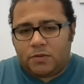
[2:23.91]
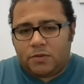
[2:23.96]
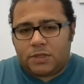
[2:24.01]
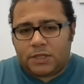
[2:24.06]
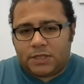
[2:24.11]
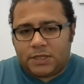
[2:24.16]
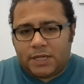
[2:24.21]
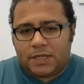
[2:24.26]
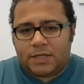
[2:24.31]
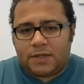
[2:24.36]

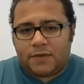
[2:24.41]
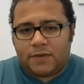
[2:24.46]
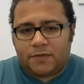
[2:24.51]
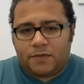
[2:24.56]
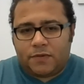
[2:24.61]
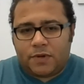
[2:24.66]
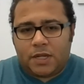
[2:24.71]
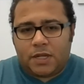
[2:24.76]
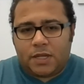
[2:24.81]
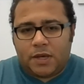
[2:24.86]

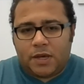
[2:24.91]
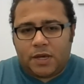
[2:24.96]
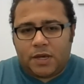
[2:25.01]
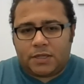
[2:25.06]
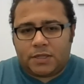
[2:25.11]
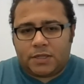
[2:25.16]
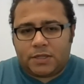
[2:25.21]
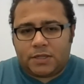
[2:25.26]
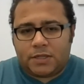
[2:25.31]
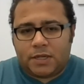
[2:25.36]
successive rate
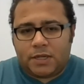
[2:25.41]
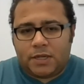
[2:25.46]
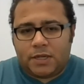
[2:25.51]
hikes,